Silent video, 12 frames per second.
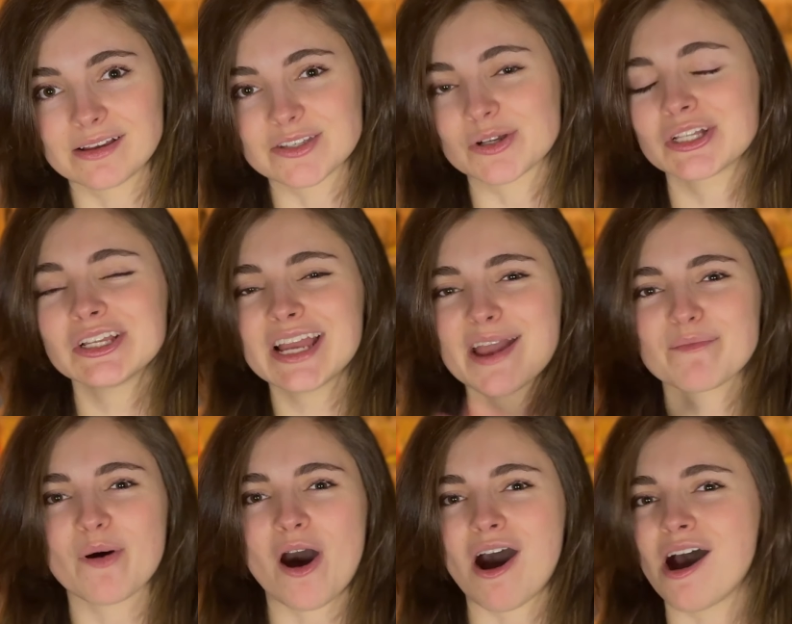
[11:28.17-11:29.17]
So clearly I'm
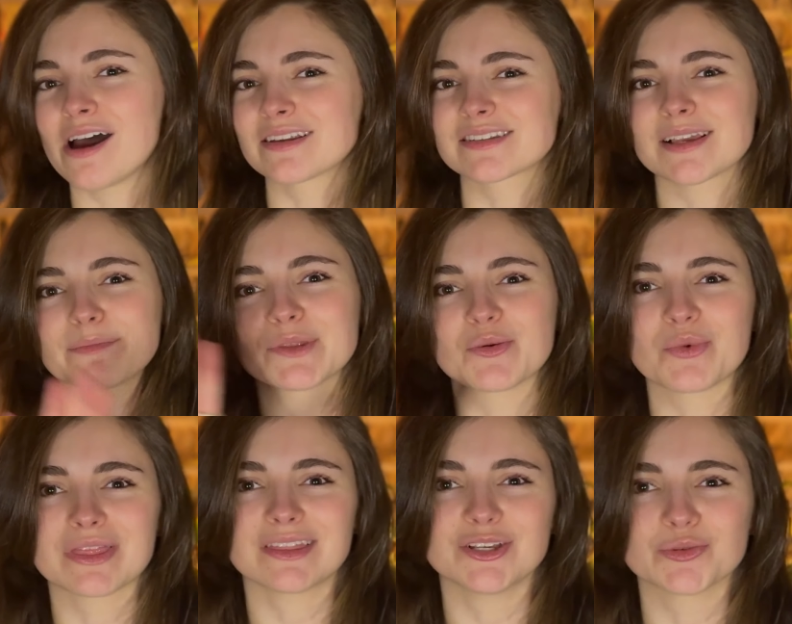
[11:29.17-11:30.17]
on something
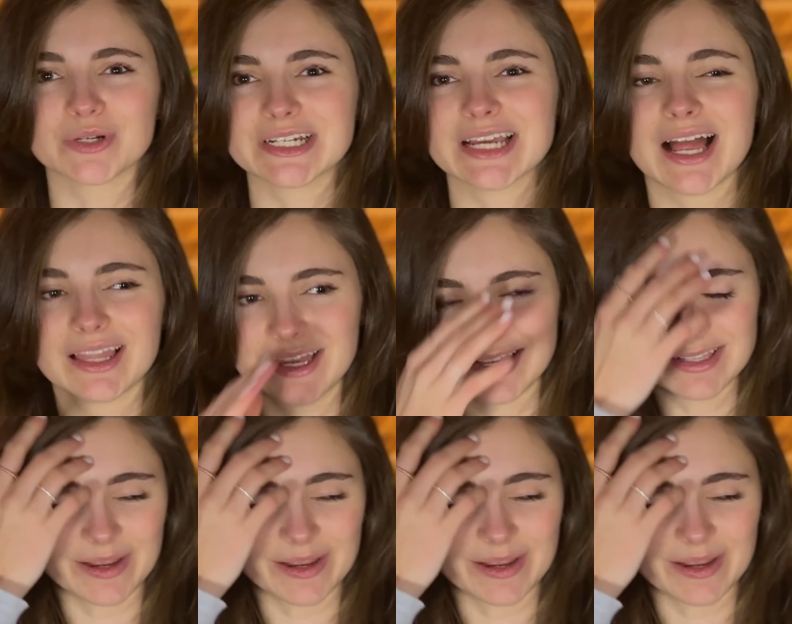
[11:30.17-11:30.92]
with these retellings.